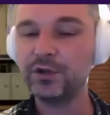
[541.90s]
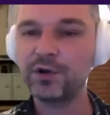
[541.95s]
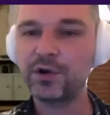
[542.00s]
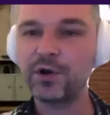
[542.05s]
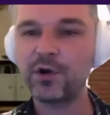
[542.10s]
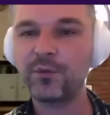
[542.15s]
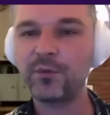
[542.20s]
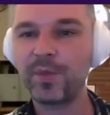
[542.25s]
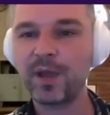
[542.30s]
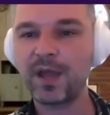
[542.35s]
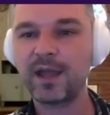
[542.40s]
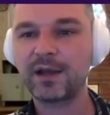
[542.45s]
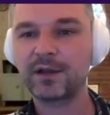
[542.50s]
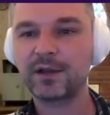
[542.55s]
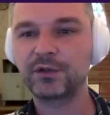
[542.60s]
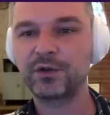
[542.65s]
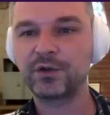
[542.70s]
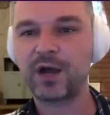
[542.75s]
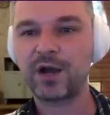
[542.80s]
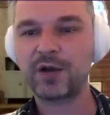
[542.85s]
go back
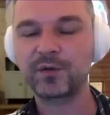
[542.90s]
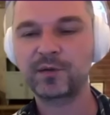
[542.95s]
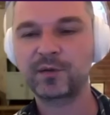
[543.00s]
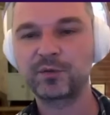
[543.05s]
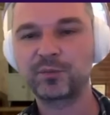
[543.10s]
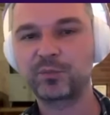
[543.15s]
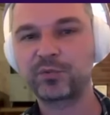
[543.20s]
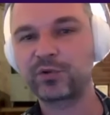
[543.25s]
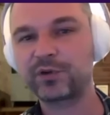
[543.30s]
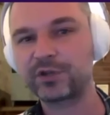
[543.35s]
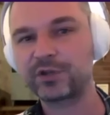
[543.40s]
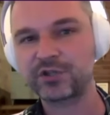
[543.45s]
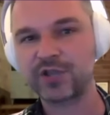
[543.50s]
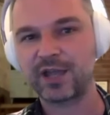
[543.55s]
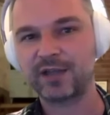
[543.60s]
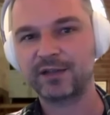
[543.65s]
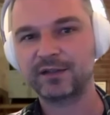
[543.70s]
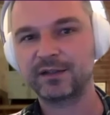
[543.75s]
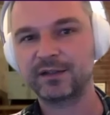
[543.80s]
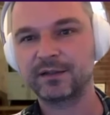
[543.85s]
to our support
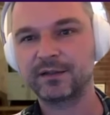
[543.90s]
channel,